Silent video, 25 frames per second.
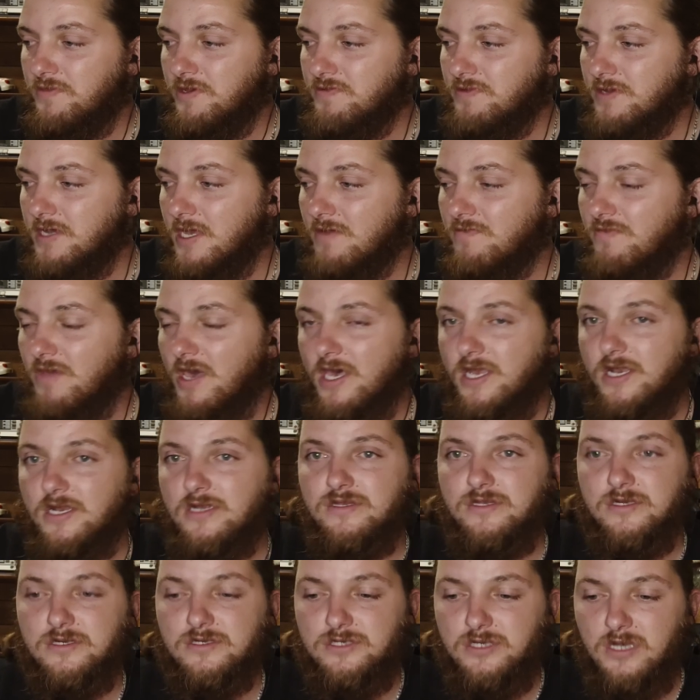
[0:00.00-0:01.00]
get mad
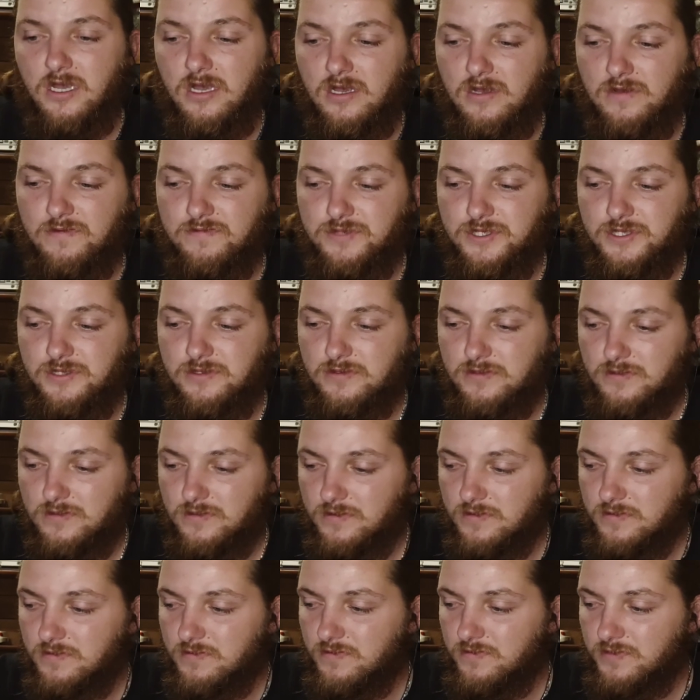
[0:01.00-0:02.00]
at their jobs.
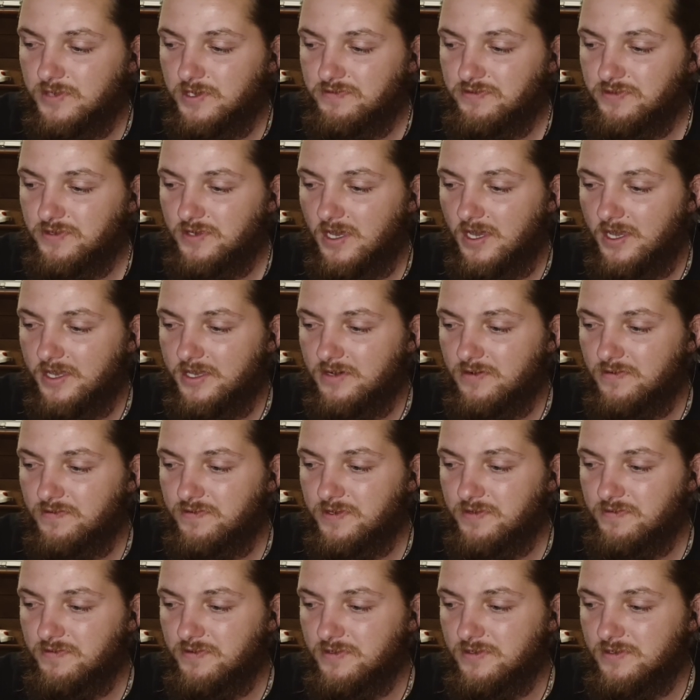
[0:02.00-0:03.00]
I hear
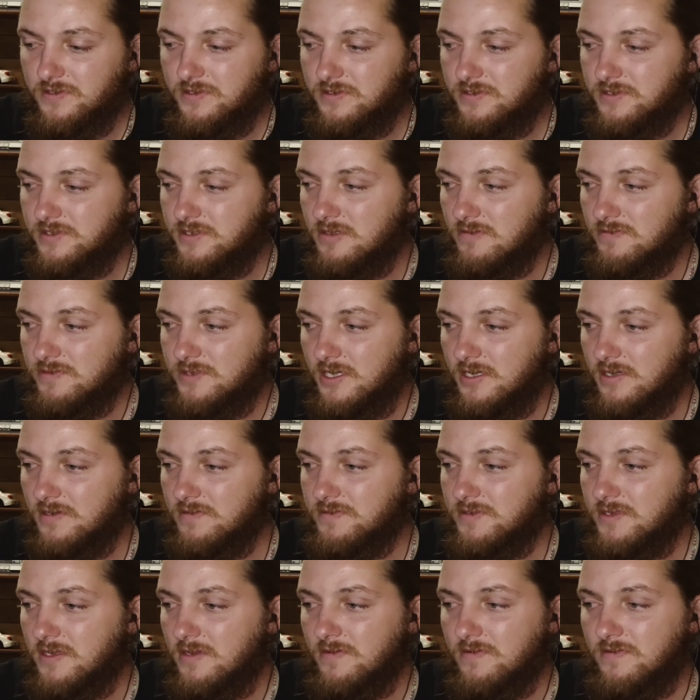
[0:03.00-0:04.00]
people
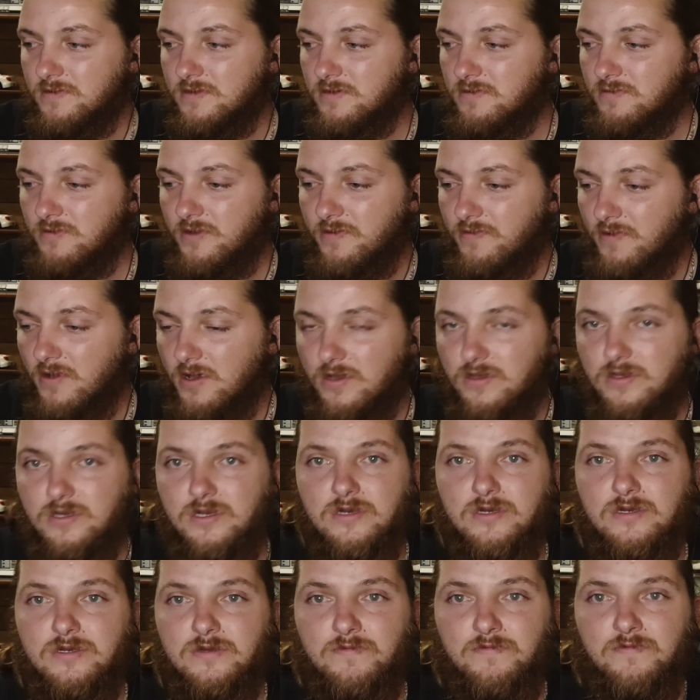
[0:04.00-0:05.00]
sometimes, we've all
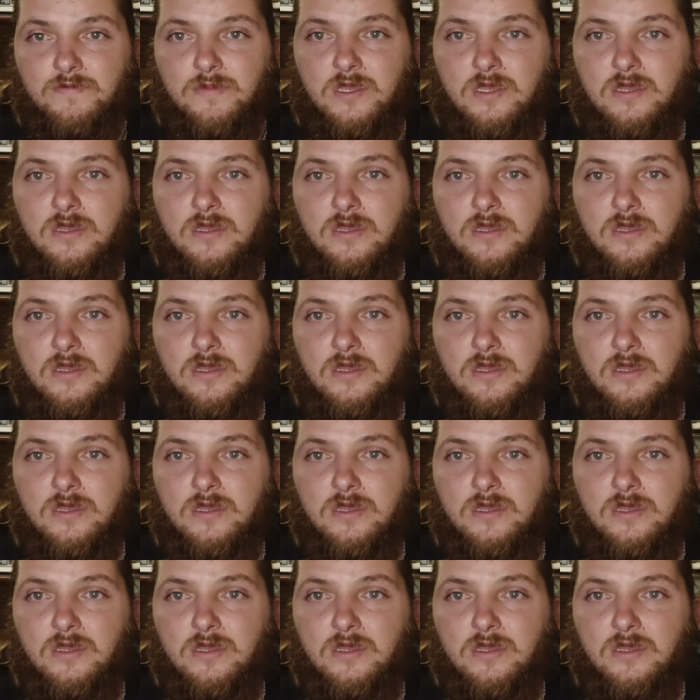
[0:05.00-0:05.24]
heard them,